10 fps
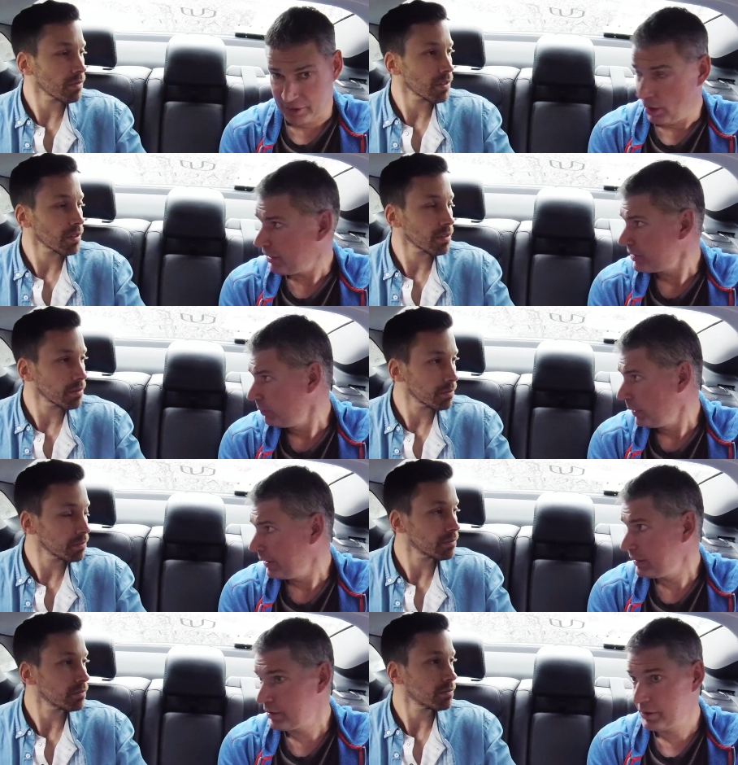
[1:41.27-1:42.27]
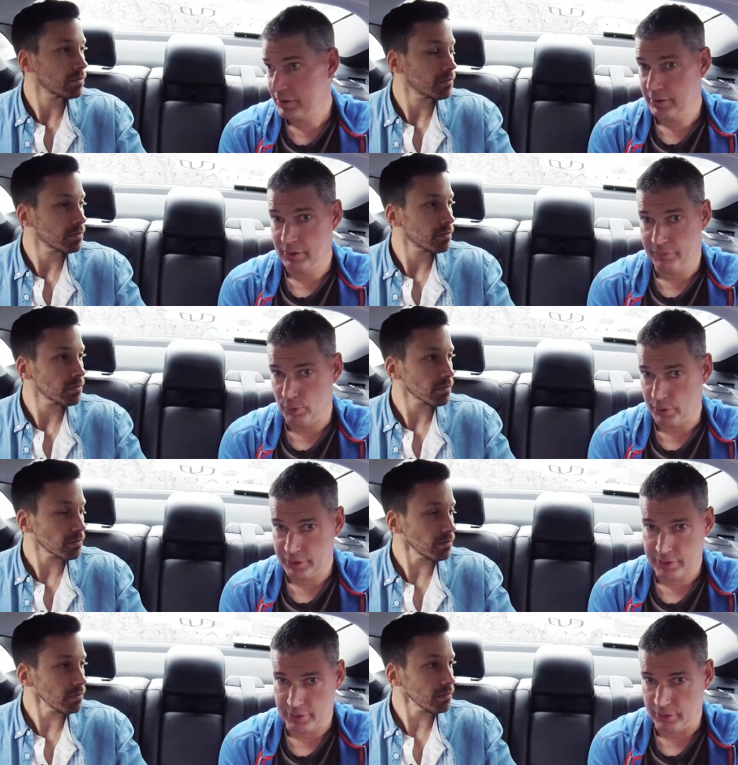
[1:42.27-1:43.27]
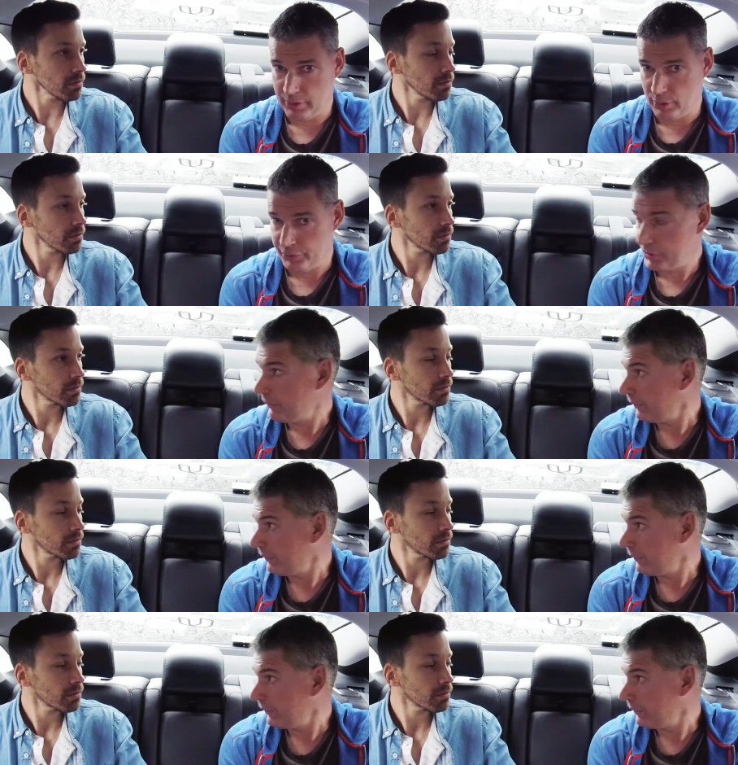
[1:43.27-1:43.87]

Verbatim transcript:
Speaker 1: Technology-wise, of course, uh, also